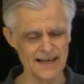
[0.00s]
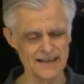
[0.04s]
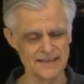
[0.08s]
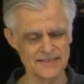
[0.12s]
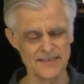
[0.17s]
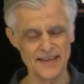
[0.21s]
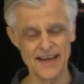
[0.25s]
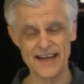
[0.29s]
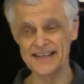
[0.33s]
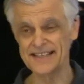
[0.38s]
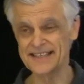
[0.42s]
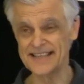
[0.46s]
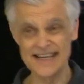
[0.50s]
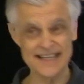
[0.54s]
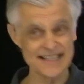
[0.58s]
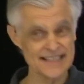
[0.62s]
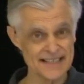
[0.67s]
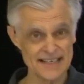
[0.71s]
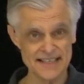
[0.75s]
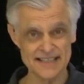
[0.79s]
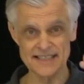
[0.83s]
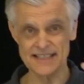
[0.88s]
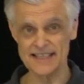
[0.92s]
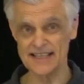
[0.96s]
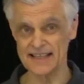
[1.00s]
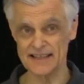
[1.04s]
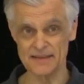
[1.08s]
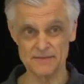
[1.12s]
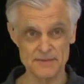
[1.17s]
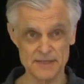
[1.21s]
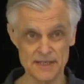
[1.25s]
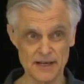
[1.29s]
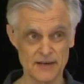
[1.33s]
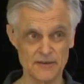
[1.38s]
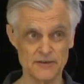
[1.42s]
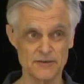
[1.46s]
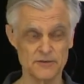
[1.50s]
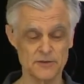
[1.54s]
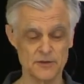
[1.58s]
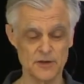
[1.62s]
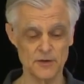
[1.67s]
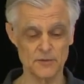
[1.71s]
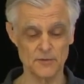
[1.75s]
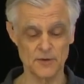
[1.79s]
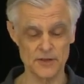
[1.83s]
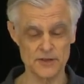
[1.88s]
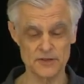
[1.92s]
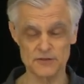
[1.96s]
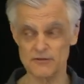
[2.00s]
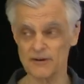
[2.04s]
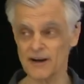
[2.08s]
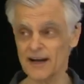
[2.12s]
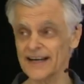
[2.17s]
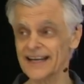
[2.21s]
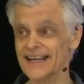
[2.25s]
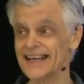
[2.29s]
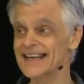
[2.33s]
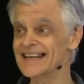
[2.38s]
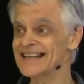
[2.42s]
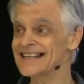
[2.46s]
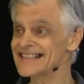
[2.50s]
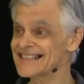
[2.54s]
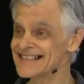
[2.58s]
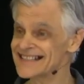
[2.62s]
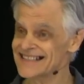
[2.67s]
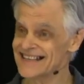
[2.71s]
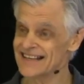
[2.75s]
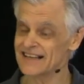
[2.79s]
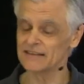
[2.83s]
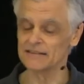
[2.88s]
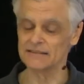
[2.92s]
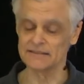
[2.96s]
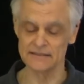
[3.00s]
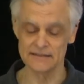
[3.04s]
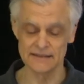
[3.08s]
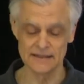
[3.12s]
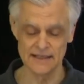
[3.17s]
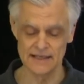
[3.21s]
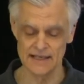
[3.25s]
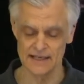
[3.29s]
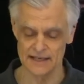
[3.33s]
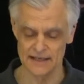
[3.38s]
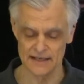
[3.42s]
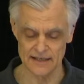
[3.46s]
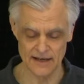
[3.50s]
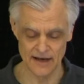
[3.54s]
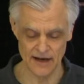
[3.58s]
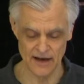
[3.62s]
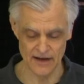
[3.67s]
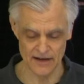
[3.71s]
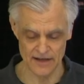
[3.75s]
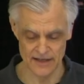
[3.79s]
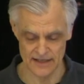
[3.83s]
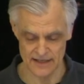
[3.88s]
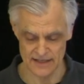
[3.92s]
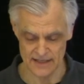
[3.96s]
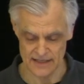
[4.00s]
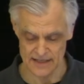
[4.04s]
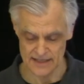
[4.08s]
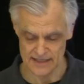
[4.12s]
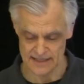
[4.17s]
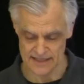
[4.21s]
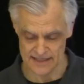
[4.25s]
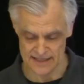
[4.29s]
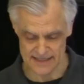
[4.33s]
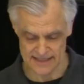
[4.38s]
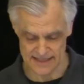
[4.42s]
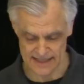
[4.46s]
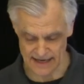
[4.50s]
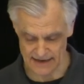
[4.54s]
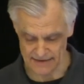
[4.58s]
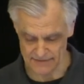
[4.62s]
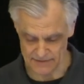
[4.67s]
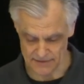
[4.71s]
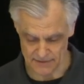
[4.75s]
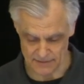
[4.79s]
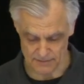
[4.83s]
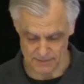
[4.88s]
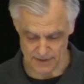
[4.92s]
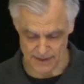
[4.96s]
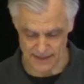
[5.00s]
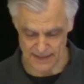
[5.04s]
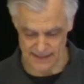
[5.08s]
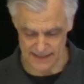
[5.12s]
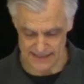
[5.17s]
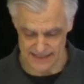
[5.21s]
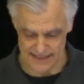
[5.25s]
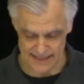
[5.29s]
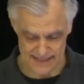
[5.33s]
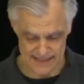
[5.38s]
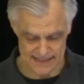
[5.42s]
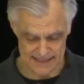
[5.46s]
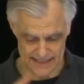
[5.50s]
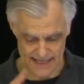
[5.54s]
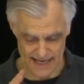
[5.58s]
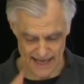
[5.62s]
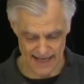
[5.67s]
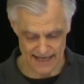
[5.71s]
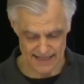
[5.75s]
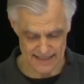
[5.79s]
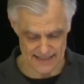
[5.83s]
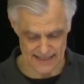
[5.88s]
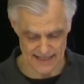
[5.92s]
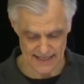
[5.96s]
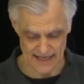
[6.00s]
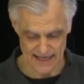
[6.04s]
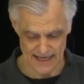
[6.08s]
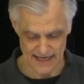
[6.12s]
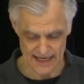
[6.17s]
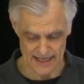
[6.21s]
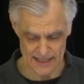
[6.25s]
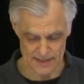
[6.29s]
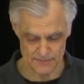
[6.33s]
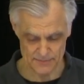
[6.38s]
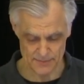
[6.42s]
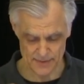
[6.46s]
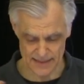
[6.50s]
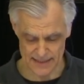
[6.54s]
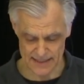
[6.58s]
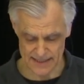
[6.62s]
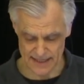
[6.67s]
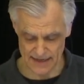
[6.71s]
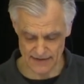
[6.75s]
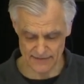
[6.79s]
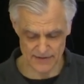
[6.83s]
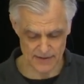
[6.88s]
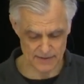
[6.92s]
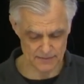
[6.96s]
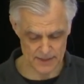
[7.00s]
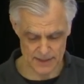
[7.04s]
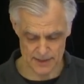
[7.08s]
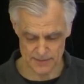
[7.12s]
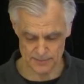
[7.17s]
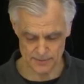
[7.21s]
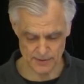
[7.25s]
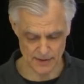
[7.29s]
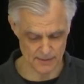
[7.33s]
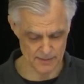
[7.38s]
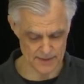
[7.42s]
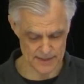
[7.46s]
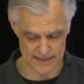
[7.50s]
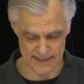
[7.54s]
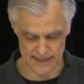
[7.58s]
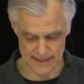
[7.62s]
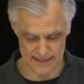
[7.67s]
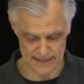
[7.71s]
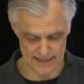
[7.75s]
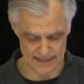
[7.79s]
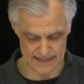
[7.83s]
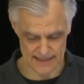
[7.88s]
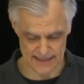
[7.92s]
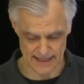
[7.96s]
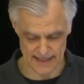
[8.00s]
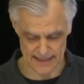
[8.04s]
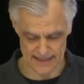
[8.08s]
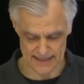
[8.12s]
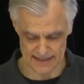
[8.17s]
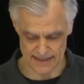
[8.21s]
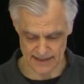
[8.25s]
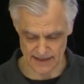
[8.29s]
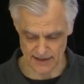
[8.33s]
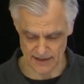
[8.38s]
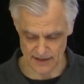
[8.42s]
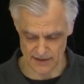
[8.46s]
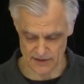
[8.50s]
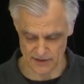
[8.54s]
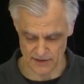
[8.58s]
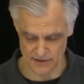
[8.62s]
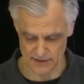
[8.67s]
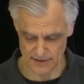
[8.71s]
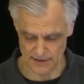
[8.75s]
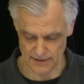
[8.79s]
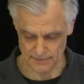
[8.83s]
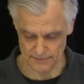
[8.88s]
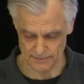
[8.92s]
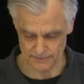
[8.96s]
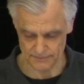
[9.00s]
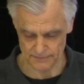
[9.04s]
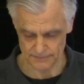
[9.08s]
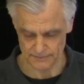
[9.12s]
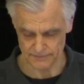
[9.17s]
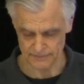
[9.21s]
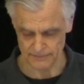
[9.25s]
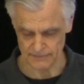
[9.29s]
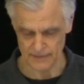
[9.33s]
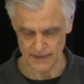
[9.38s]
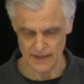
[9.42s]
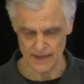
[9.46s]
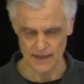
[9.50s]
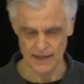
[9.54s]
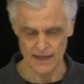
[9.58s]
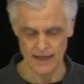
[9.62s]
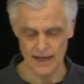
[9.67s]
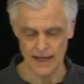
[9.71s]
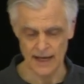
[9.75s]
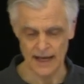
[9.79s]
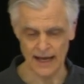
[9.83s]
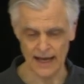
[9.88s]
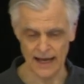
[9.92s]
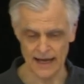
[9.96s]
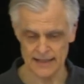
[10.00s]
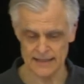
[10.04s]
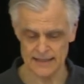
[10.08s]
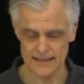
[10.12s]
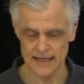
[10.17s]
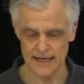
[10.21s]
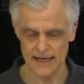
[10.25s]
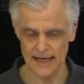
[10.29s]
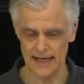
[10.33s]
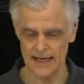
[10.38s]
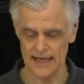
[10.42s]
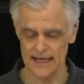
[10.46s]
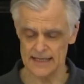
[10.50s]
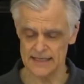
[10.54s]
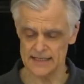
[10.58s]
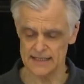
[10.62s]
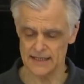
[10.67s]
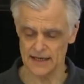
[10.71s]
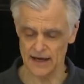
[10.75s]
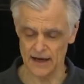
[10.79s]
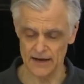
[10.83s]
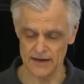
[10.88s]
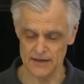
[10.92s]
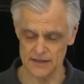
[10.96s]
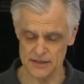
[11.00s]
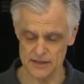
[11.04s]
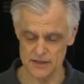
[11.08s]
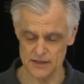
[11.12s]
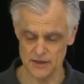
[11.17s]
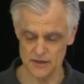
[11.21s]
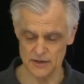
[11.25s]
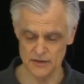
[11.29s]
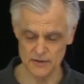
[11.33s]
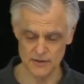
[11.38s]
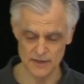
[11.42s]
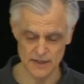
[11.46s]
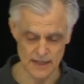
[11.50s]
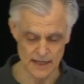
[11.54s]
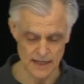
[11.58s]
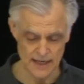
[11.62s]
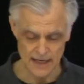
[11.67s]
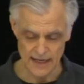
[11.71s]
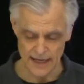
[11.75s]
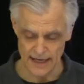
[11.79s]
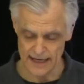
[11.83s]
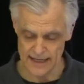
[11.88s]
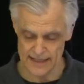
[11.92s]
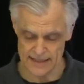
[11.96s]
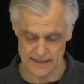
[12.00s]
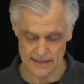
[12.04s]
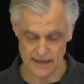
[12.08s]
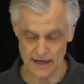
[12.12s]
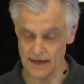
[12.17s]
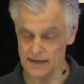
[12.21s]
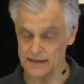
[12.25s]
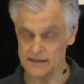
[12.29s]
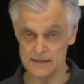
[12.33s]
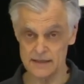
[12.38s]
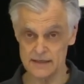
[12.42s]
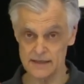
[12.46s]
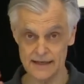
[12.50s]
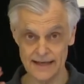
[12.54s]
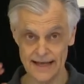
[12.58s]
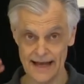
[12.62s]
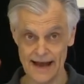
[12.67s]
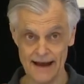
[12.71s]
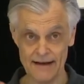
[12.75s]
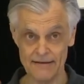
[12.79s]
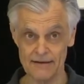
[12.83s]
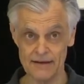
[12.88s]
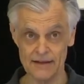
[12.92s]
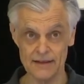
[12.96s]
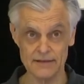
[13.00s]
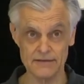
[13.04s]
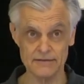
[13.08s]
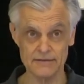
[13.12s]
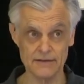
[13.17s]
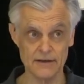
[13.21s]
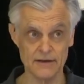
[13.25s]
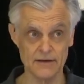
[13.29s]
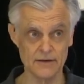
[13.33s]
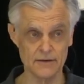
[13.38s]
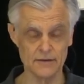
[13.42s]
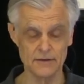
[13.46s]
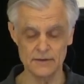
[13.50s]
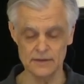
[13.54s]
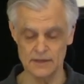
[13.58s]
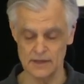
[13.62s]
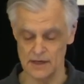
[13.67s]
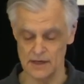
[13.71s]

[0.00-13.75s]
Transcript: they're distancing themselves from doing what's right, He's still going to save them because He set He's, he's given them his promises. He set his heart on them. And he's going to, he's going to carry through